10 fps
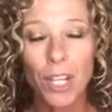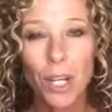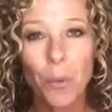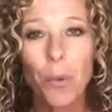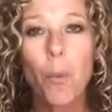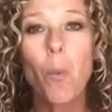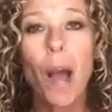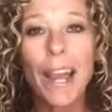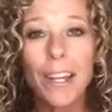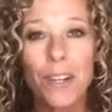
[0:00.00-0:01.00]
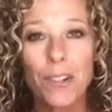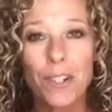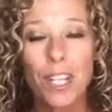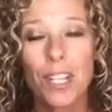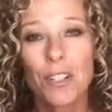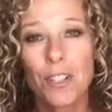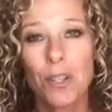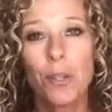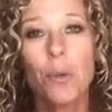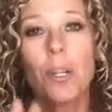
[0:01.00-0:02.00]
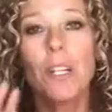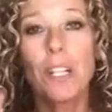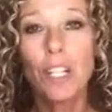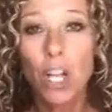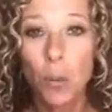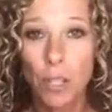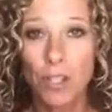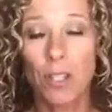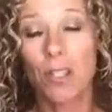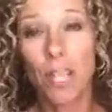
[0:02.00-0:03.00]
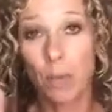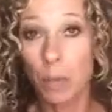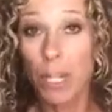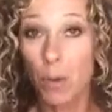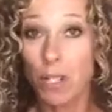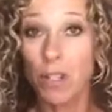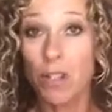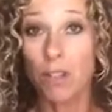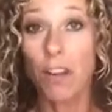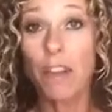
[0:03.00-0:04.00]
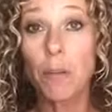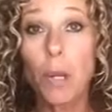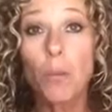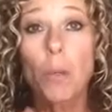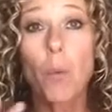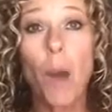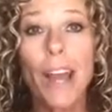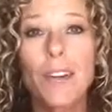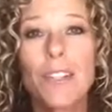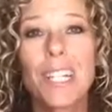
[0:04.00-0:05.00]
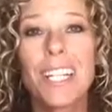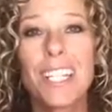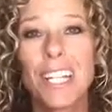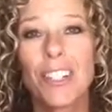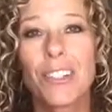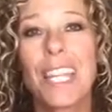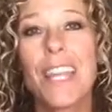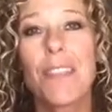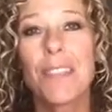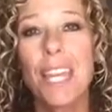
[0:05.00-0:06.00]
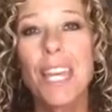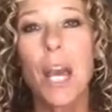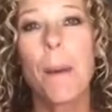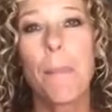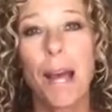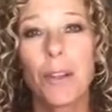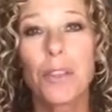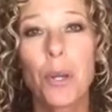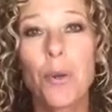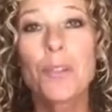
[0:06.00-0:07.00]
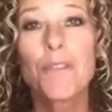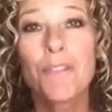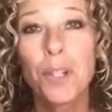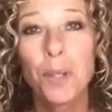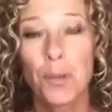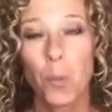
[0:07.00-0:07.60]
We're wired to go into, like when we go into survival mode, we're wired to continually think about those foods.